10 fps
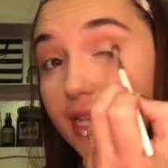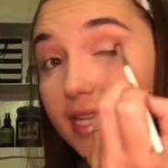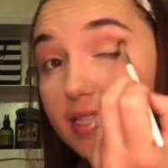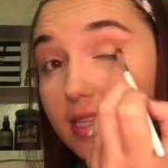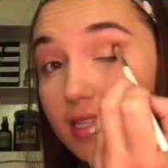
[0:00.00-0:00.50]

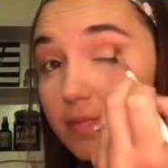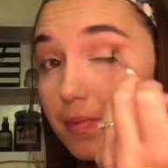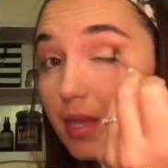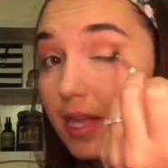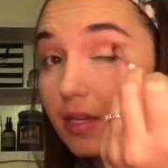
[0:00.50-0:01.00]
it does
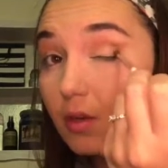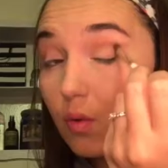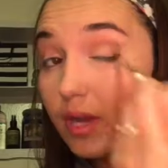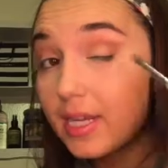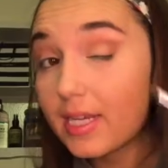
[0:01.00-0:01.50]
blend
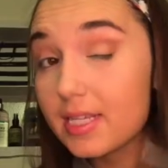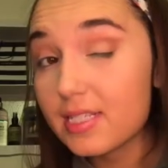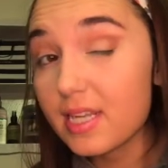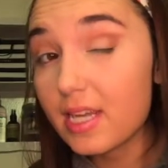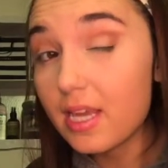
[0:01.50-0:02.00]
quite
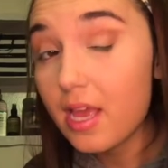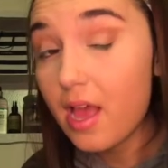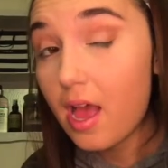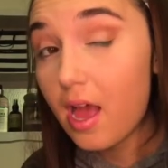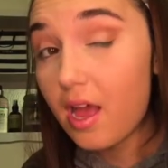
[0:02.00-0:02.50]
easy.
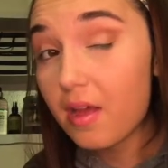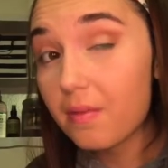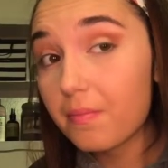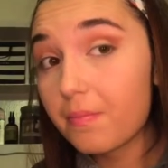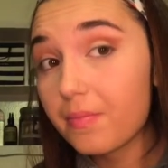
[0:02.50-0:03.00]

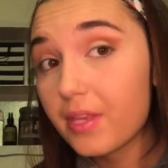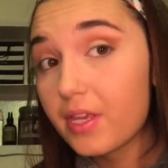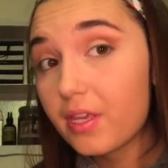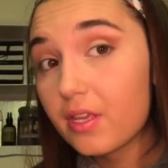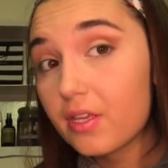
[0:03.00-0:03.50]

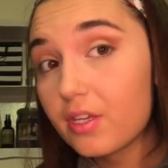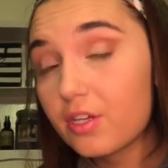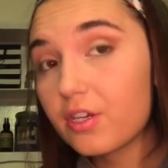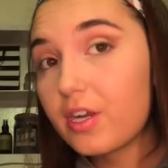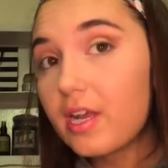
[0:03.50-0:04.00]

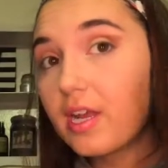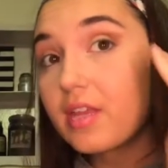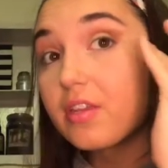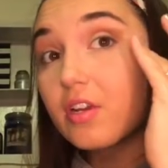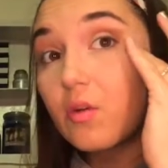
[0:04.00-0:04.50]

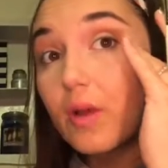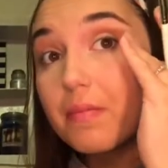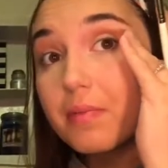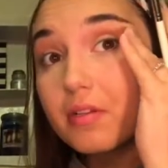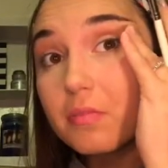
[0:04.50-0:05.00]
They're
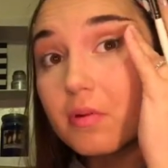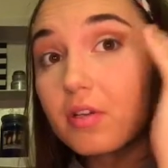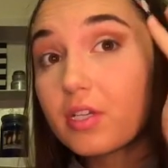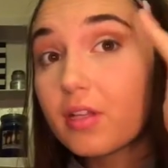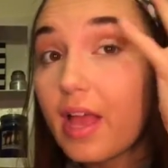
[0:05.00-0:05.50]
quite
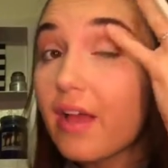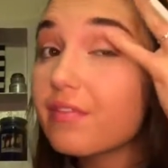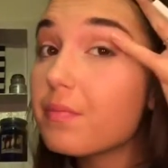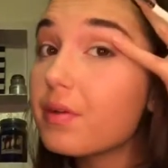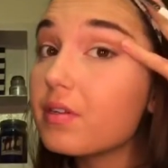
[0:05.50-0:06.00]
buildable. You'll
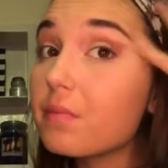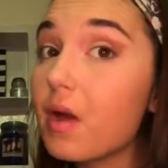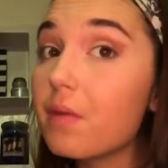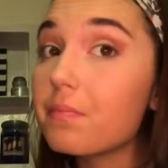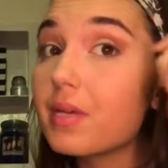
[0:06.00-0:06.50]
have to build them
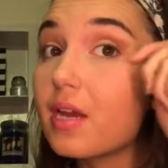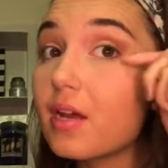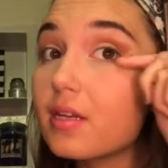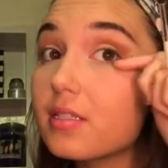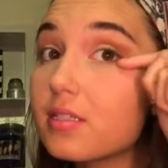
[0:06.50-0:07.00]
up
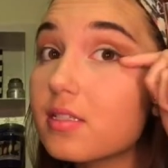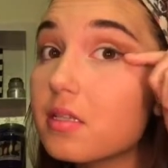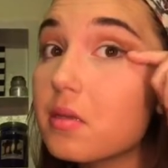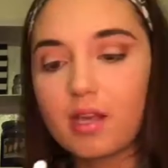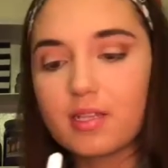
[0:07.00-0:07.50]
because
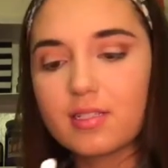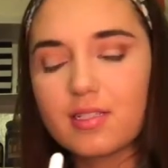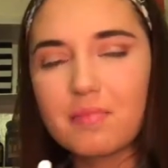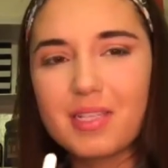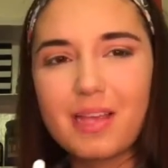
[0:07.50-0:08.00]

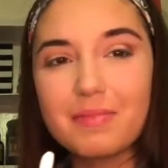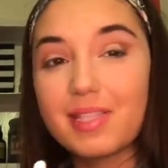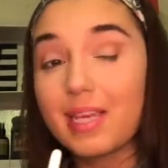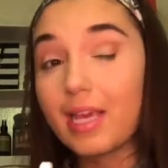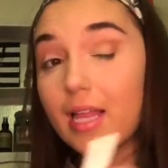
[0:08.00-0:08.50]
sometimes
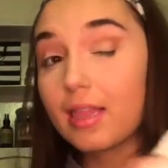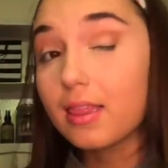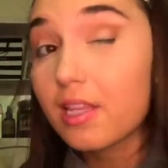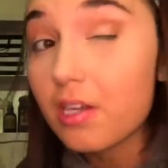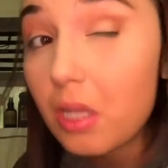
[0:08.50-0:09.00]
they get a
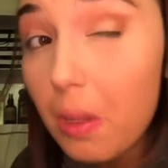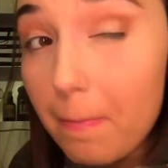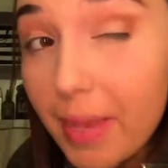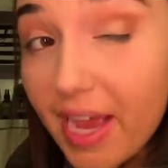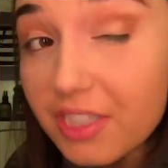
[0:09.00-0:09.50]
little
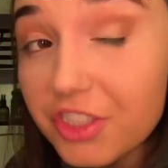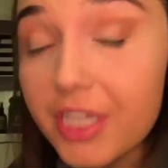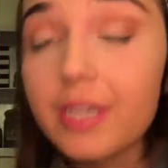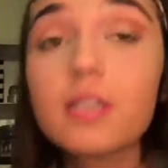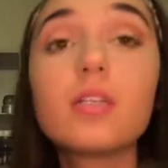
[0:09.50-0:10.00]

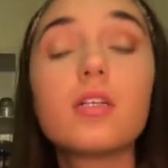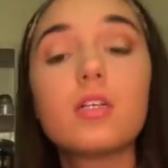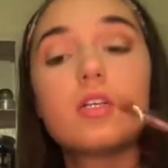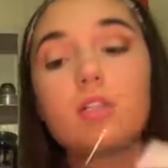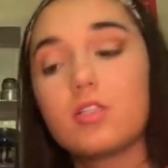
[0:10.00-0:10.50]
patchy.
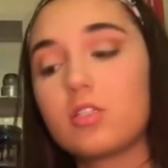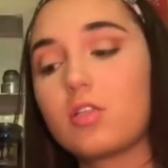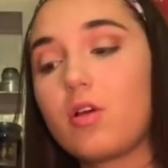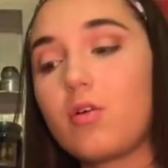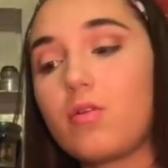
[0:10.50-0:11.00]

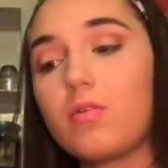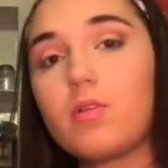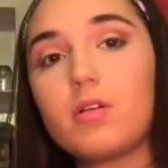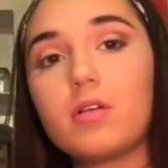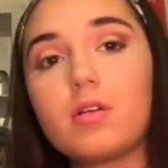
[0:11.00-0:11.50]

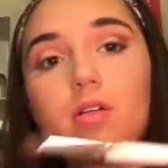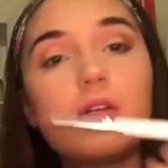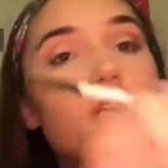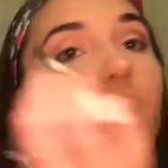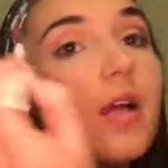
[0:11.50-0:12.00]
So
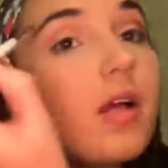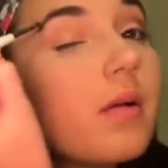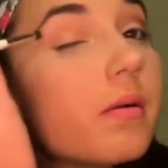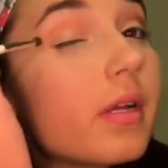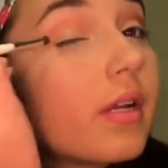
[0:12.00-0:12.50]

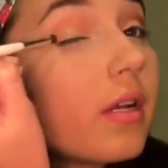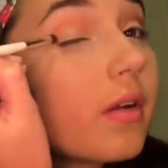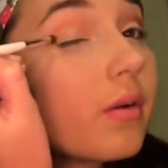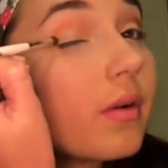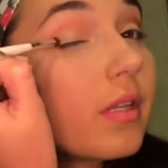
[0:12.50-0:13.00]
I'm gonna
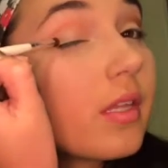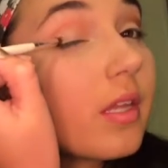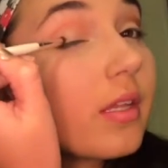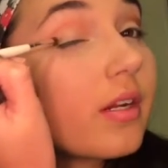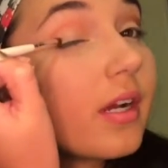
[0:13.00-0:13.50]
go in the
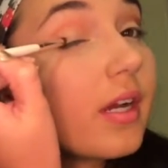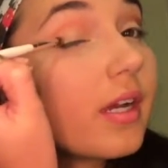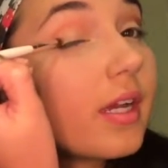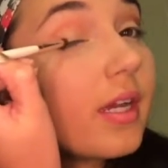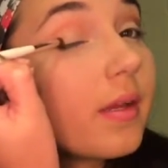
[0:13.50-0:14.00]
other
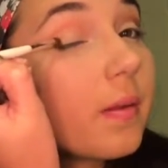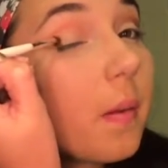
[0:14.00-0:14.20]
eye.